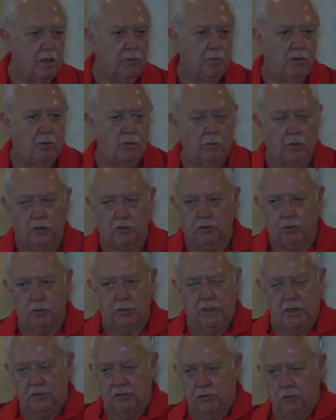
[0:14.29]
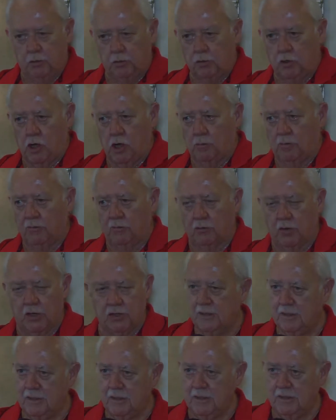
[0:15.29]
But we weren't doing that too long before
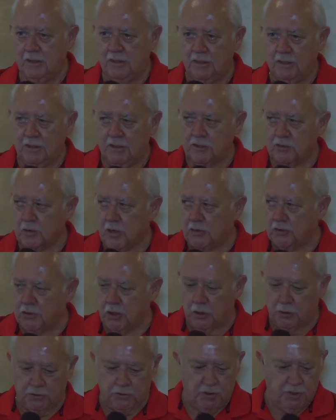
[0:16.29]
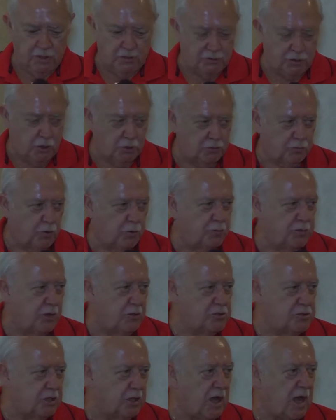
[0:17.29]
So I told the group there
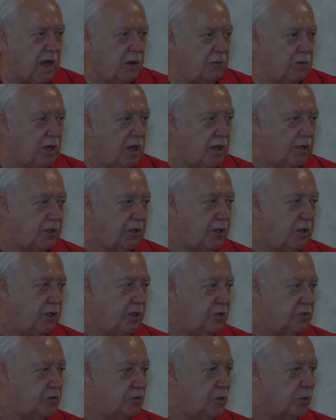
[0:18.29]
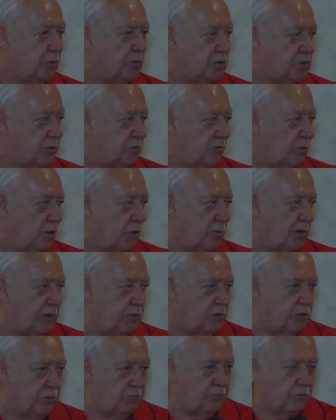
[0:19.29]
was a guy we got to get into this group because he'd really be
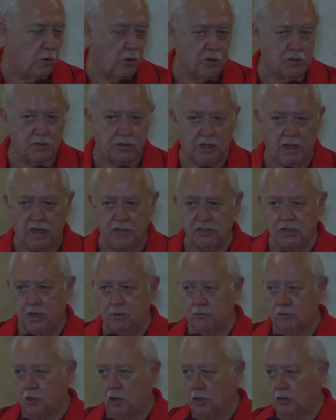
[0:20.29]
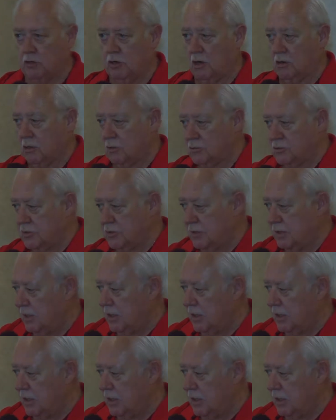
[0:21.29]
good for us, and the guy's name was Art Cardos.